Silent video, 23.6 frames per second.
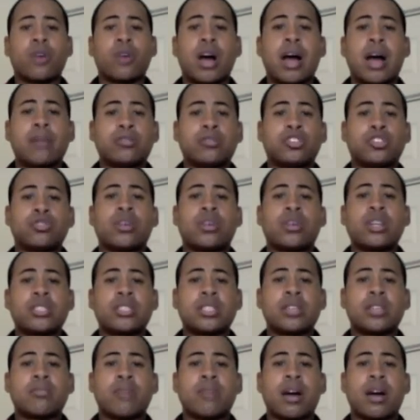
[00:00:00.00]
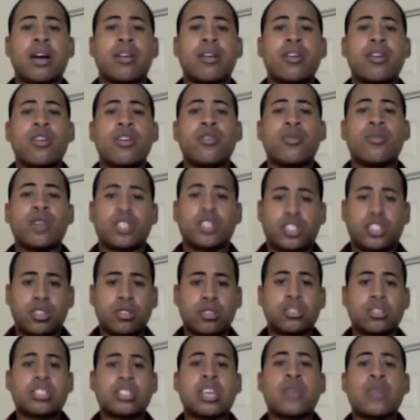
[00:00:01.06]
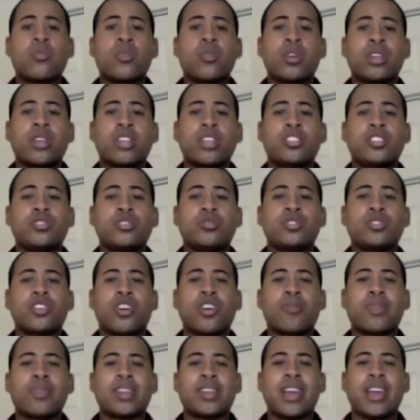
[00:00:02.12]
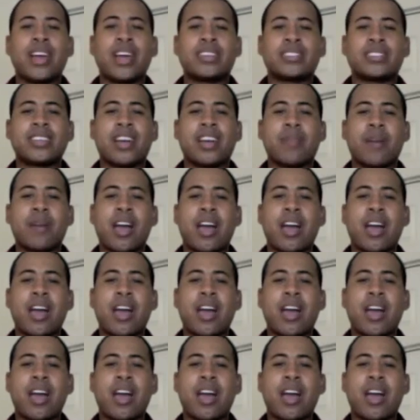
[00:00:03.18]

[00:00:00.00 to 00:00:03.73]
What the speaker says: I'm dressed in my red shirt, same one that you saw me last time.